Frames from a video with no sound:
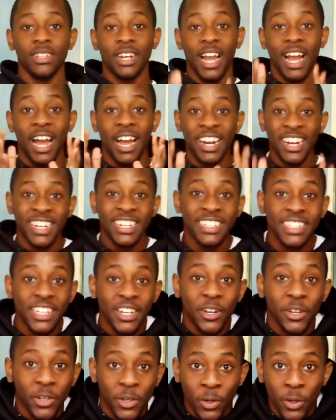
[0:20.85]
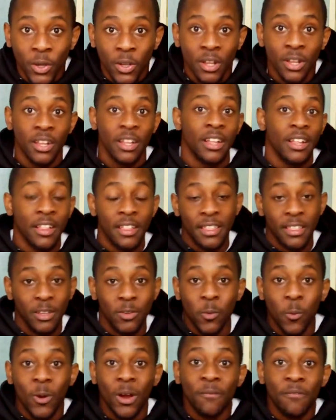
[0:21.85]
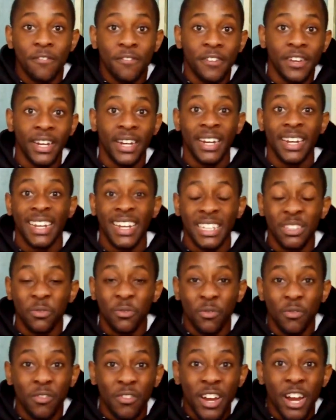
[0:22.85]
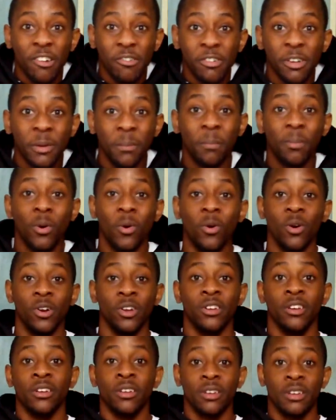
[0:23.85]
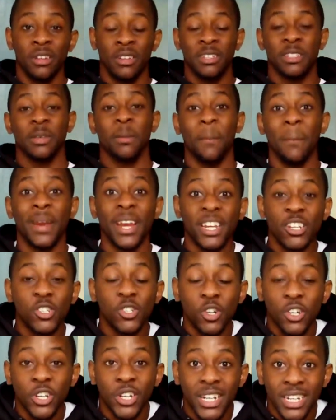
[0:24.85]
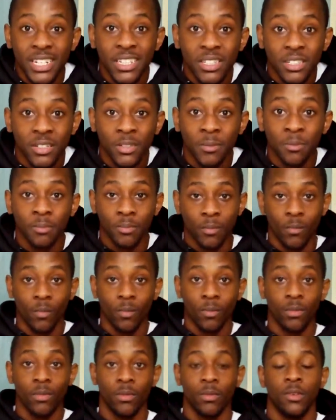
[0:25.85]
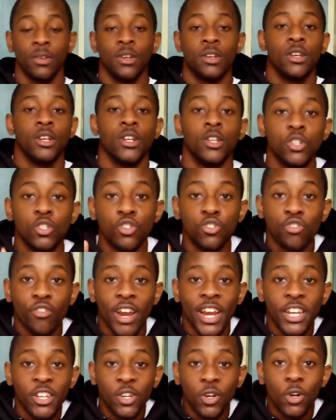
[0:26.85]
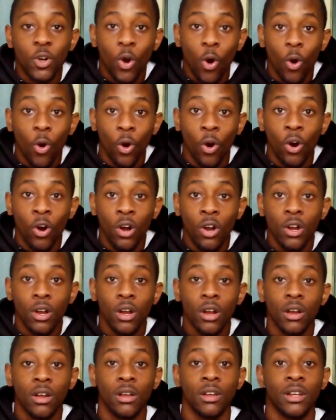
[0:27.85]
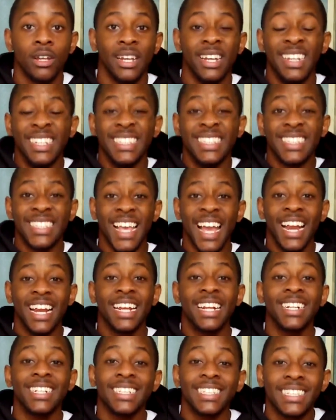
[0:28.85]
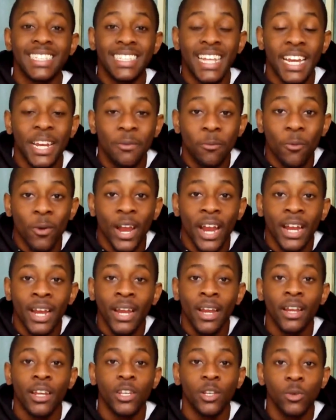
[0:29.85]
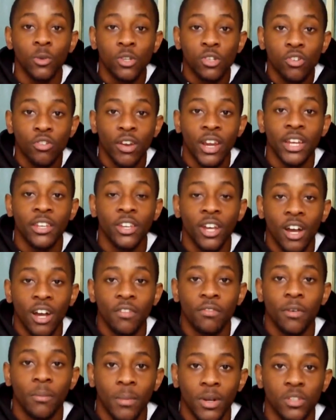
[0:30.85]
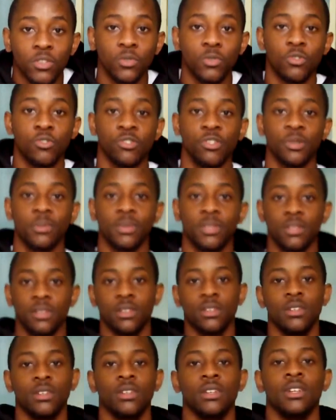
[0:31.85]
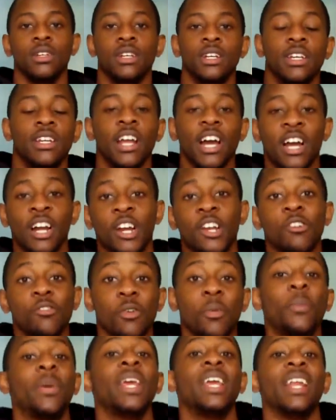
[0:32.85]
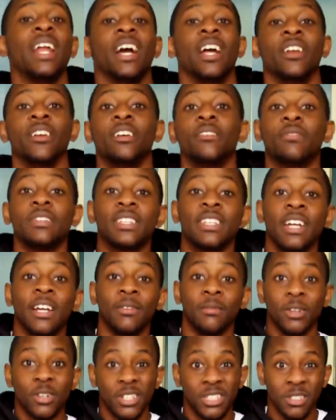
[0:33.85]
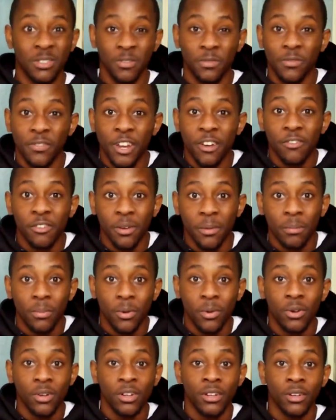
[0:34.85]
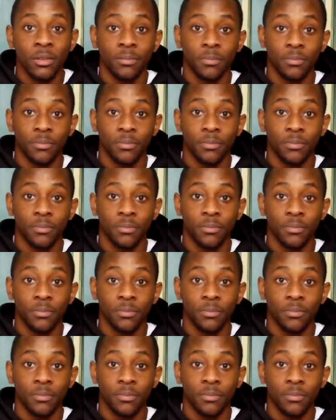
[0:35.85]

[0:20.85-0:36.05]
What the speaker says: I'm going to tell you this one thing that's very important, so make sure you listen. Train your core exactly the same way you would train your other muscle groups. Now I'm going to repeat that another time because it's very important.